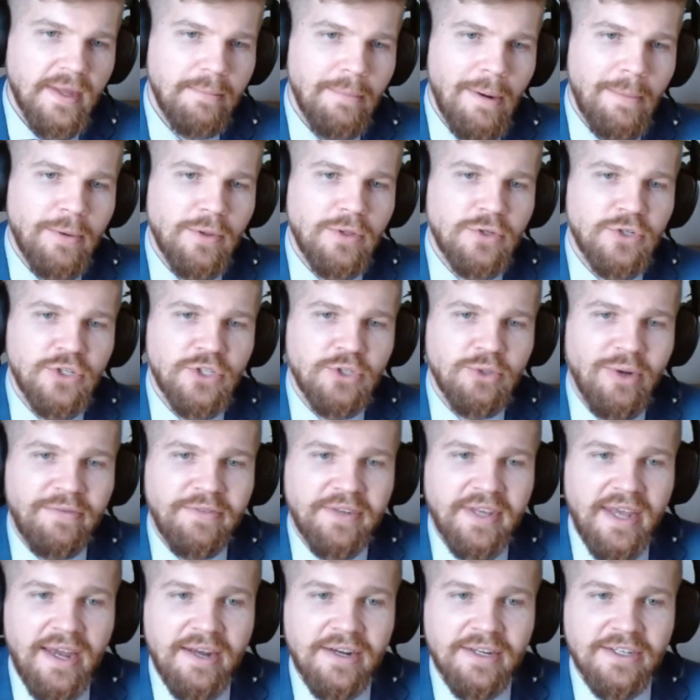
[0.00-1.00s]
My brother just arrived
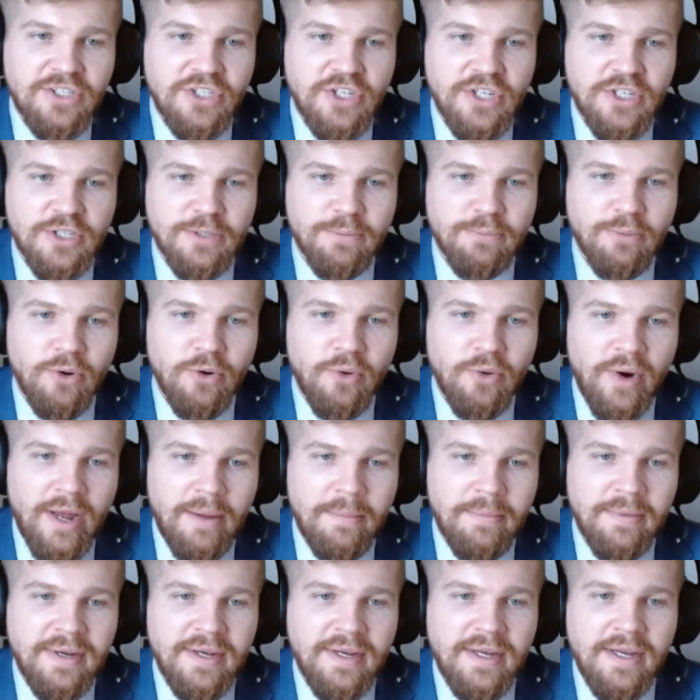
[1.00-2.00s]
to Canada. He changed his
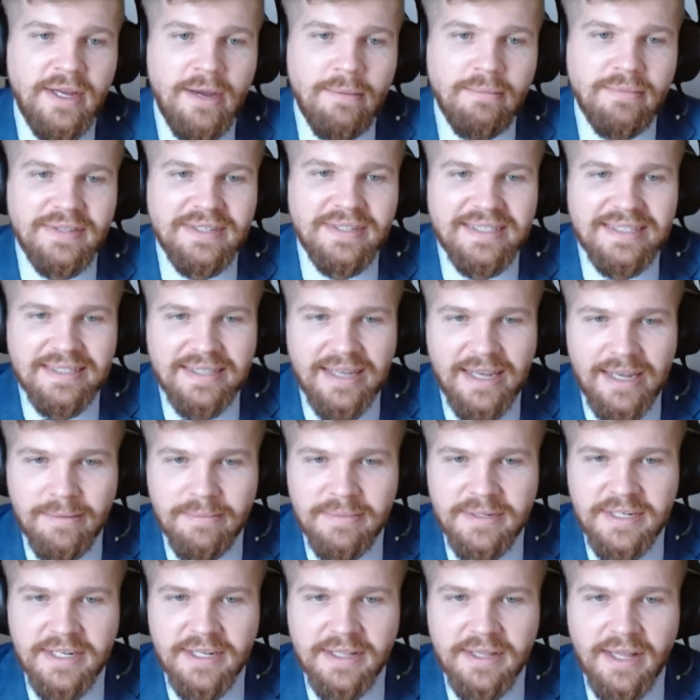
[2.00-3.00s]
program. The
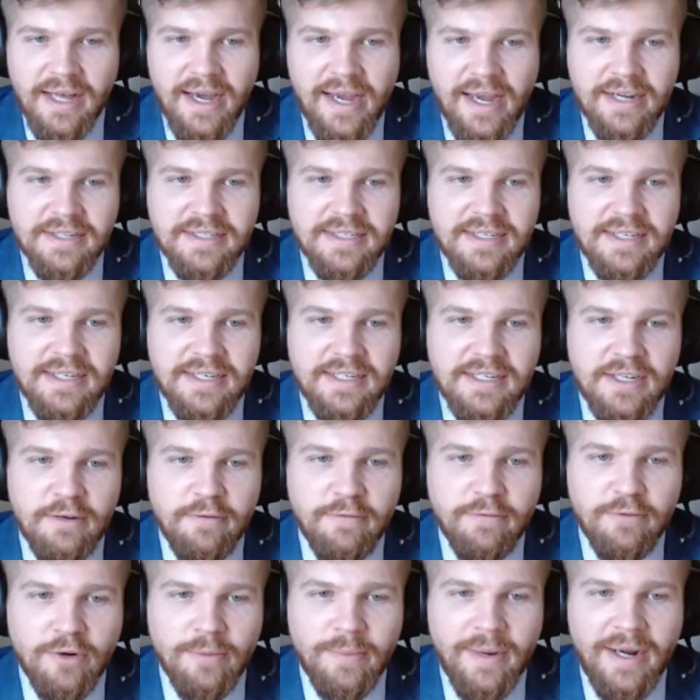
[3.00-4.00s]
same DLI. Does he need to
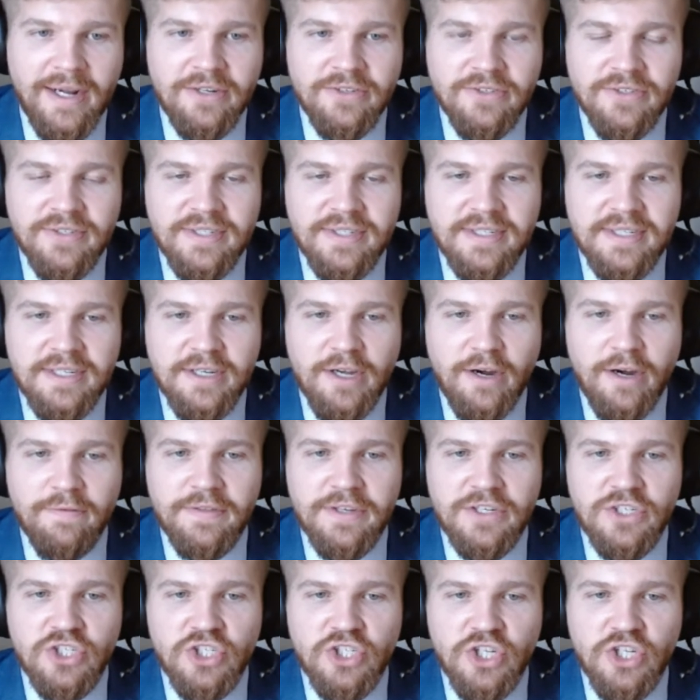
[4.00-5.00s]
inform IRCC of
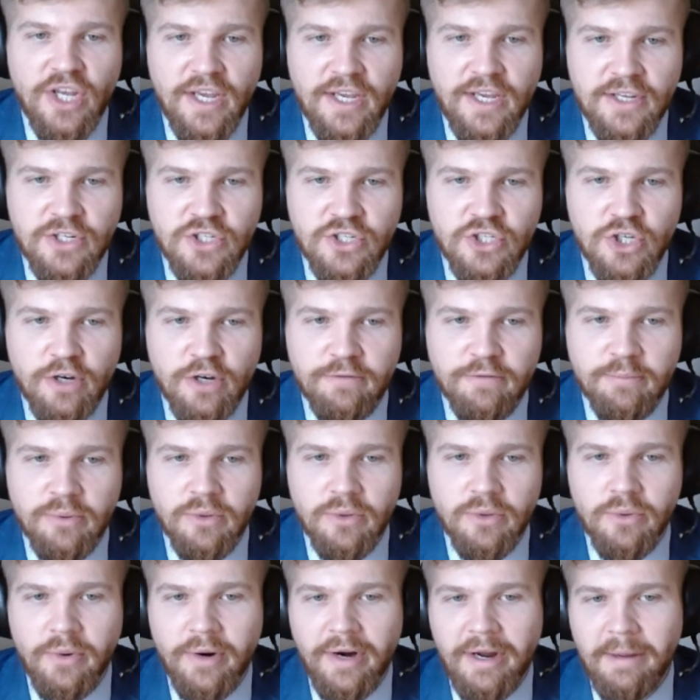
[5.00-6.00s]
the change of
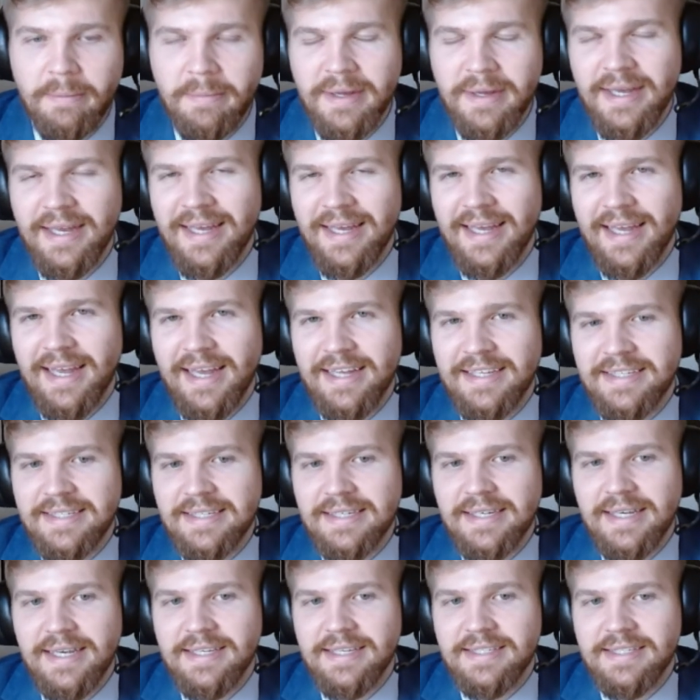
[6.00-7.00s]
program?
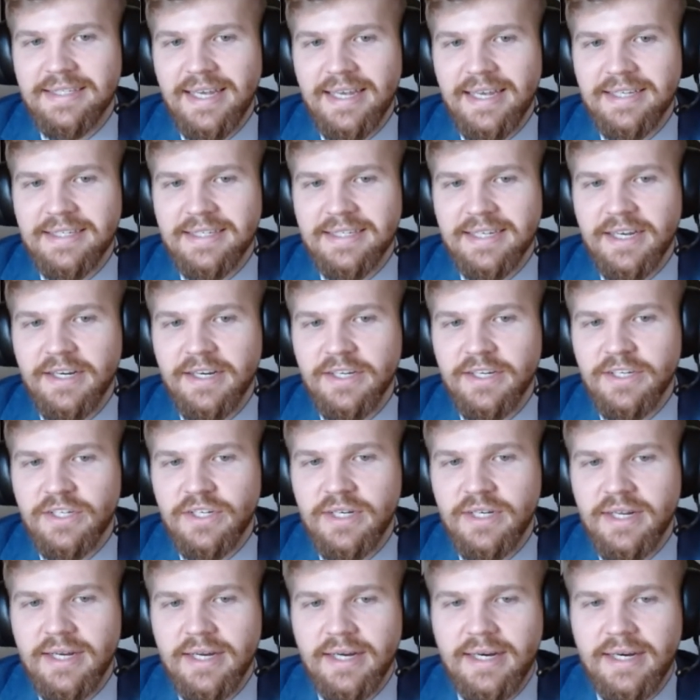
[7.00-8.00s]
It's it's it's gonna.
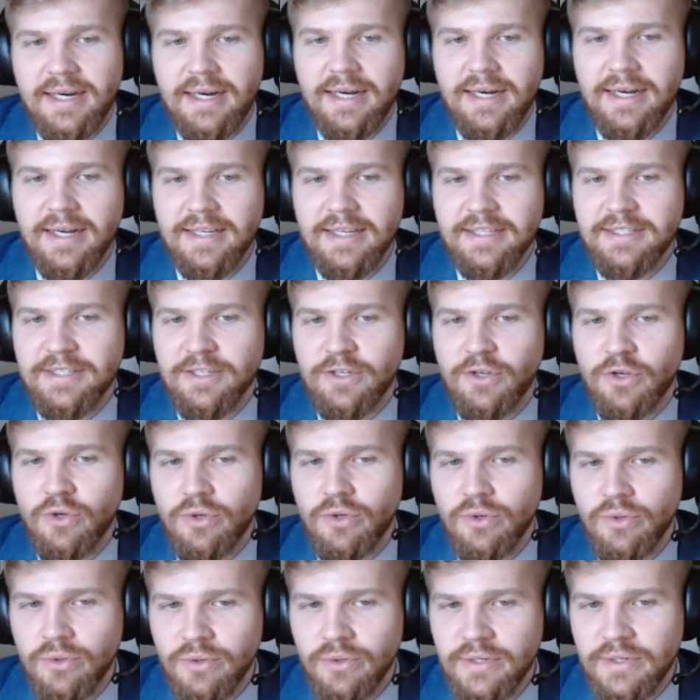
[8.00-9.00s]
Oh, it's a
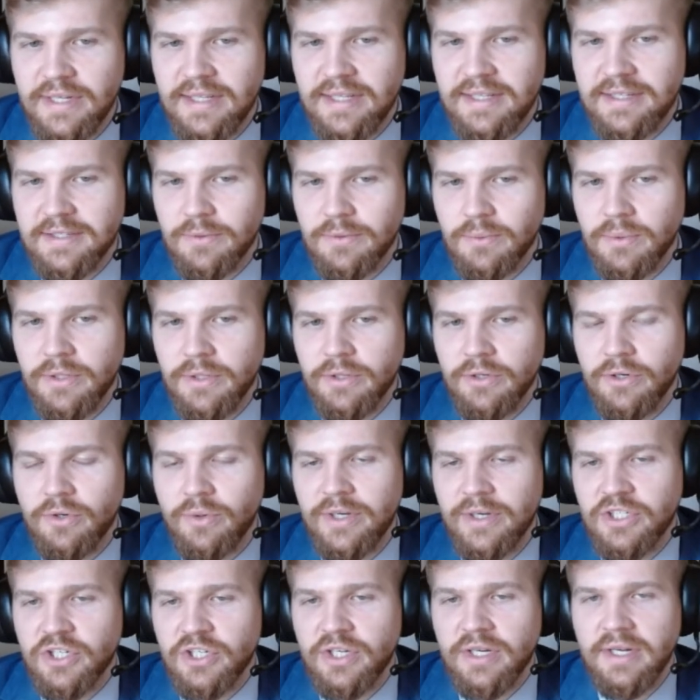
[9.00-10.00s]
good. It's a really good
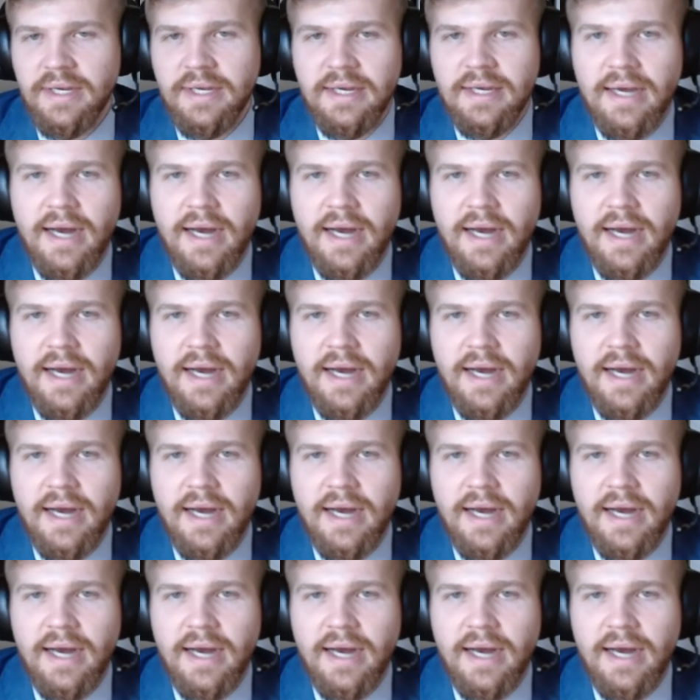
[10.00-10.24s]
question.